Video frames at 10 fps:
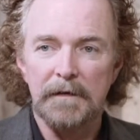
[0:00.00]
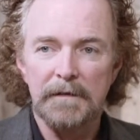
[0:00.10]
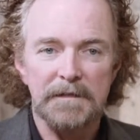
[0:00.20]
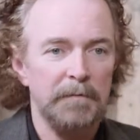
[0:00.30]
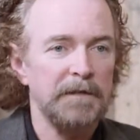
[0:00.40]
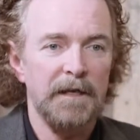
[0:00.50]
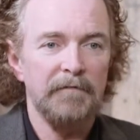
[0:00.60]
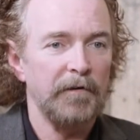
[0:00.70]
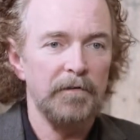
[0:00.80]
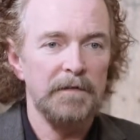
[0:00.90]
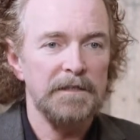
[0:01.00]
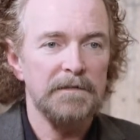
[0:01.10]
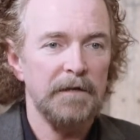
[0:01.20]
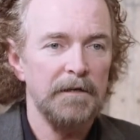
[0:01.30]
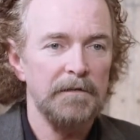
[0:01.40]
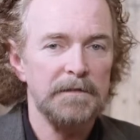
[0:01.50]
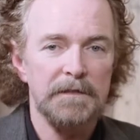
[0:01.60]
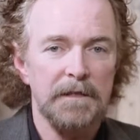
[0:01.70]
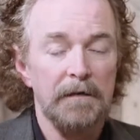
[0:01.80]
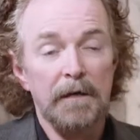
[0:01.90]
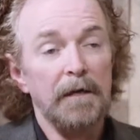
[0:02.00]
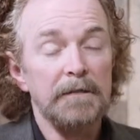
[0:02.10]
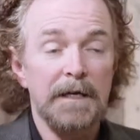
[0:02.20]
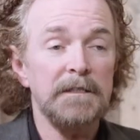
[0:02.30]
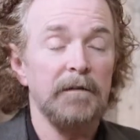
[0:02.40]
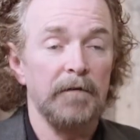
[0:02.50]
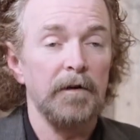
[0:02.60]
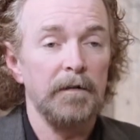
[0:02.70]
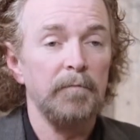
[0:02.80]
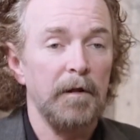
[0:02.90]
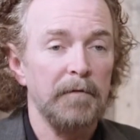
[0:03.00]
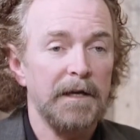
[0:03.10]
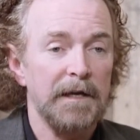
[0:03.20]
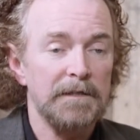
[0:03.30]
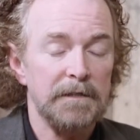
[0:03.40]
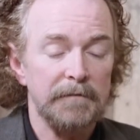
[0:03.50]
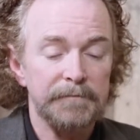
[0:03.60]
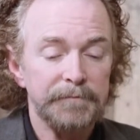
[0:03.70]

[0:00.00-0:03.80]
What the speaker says: Does anybody take Photo District News? It's actually a very good publication.